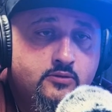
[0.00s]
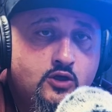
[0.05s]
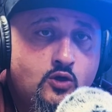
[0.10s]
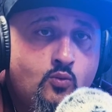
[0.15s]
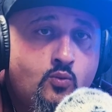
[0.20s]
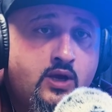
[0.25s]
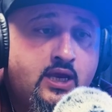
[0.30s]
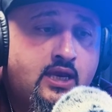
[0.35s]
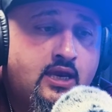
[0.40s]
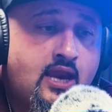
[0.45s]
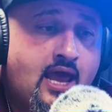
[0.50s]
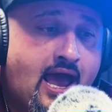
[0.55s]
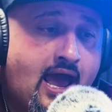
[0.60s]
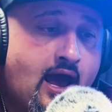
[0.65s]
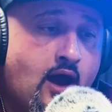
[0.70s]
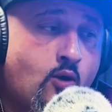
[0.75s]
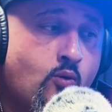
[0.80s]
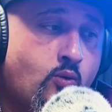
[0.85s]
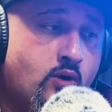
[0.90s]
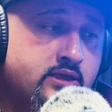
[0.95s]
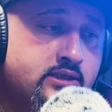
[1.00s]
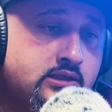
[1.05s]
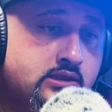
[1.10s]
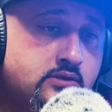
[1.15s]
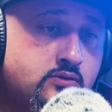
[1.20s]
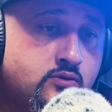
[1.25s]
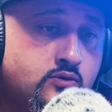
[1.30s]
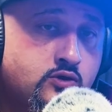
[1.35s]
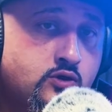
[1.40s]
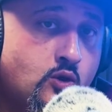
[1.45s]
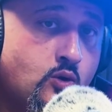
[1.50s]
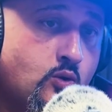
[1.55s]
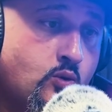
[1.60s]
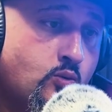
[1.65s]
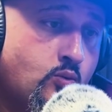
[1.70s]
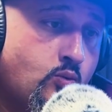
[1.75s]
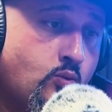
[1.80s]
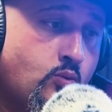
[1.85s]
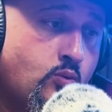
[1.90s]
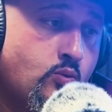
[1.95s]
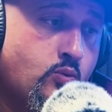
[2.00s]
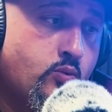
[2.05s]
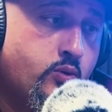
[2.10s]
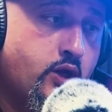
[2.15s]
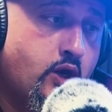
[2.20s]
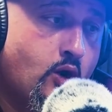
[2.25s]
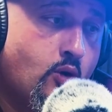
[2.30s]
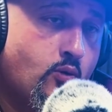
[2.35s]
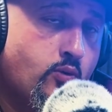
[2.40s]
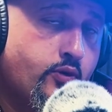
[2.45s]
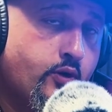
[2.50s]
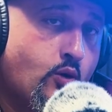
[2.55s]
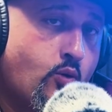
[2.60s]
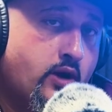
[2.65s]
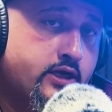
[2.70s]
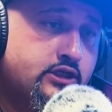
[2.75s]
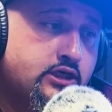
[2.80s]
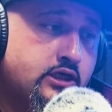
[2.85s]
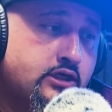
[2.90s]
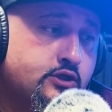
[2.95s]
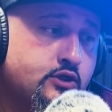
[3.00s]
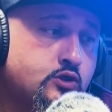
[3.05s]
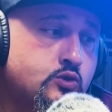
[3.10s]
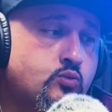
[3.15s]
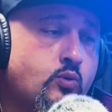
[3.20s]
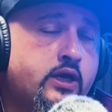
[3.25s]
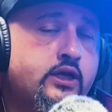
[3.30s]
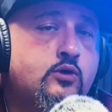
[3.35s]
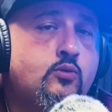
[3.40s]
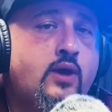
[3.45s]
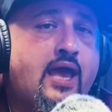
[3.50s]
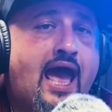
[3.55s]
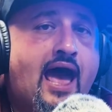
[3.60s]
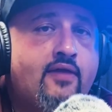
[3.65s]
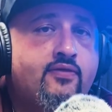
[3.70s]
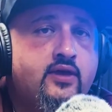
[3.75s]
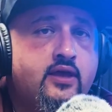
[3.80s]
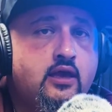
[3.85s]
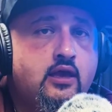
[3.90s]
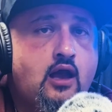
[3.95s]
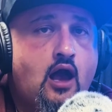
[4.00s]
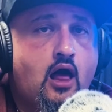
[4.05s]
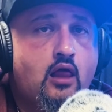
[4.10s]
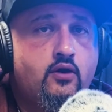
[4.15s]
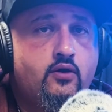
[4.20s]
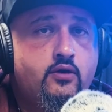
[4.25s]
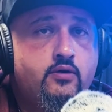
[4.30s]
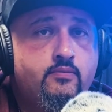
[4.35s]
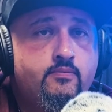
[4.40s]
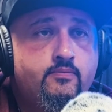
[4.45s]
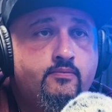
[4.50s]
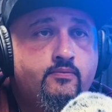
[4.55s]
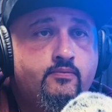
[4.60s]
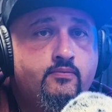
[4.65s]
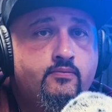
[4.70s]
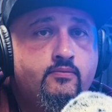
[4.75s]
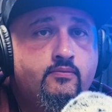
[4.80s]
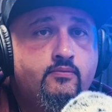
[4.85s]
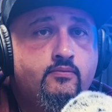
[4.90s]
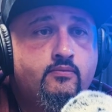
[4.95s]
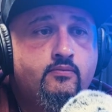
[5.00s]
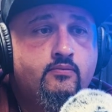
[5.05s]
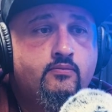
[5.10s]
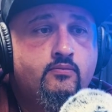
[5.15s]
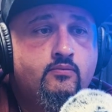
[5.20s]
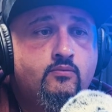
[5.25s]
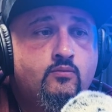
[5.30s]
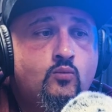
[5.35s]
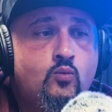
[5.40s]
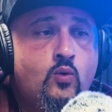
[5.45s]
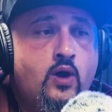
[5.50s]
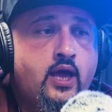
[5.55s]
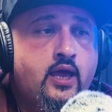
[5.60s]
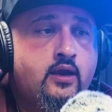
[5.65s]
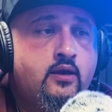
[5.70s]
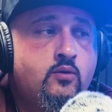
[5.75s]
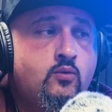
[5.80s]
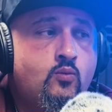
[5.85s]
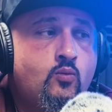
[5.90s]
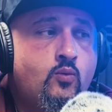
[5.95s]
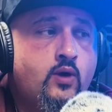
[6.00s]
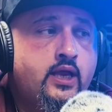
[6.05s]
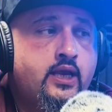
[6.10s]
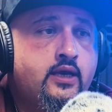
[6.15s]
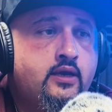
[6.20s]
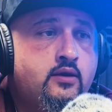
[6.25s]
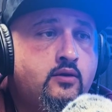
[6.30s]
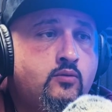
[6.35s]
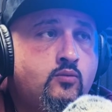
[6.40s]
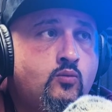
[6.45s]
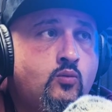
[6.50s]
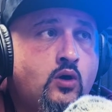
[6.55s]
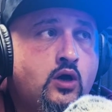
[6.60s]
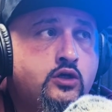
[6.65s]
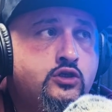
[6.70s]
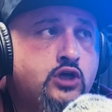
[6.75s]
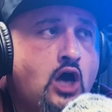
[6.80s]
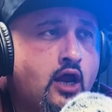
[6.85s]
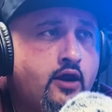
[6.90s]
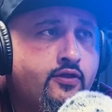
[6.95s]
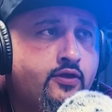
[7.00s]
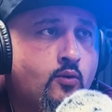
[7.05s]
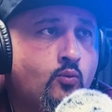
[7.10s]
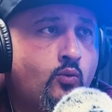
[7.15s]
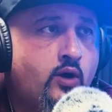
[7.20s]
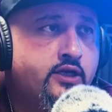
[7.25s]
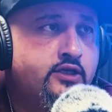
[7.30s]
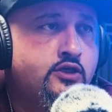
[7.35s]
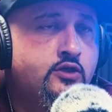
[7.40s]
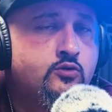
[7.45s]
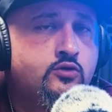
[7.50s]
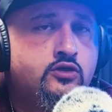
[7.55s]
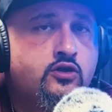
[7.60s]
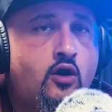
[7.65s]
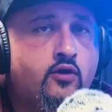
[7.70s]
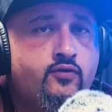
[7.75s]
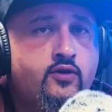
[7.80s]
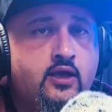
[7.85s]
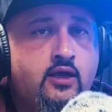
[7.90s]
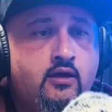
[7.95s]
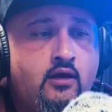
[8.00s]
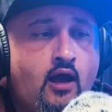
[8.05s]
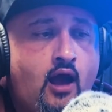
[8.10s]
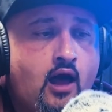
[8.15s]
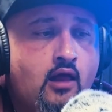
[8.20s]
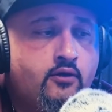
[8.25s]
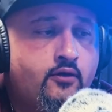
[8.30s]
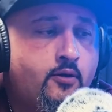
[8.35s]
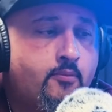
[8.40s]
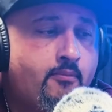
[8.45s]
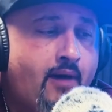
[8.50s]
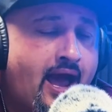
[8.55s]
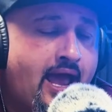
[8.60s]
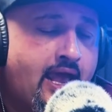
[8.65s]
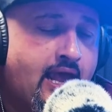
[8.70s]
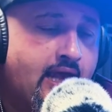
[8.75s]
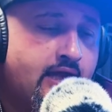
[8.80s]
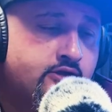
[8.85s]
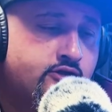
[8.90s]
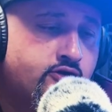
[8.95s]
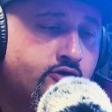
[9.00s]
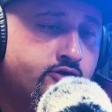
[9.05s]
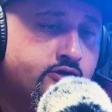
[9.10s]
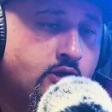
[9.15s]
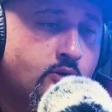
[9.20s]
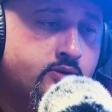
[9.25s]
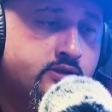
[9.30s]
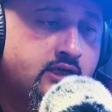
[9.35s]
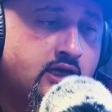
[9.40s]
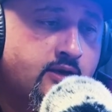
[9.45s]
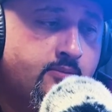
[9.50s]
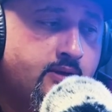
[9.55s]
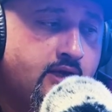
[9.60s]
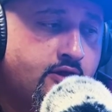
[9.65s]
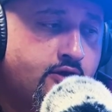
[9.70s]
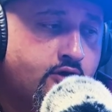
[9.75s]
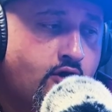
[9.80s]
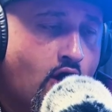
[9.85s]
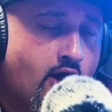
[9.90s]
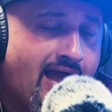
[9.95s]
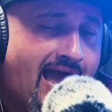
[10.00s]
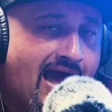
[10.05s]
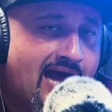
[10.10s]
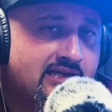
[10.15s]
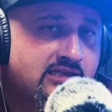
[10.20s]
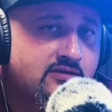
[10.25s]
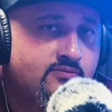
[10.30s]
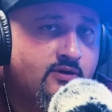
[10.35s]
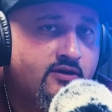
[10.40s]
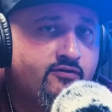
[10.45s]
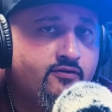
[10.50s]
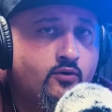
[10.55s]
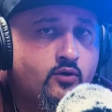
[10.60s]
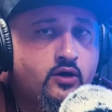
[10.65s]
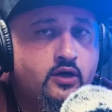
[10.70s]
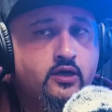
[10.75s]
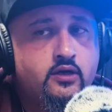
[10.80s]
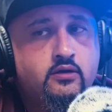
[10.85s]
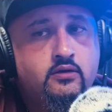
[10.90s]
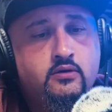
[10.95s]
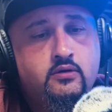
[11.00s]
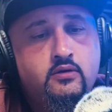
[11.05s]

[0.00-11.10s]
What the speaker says: We now, the question is when do we add the e-collar? Jonathan, when do you start the e-collar? My answer is always going to be the dog asks me for it.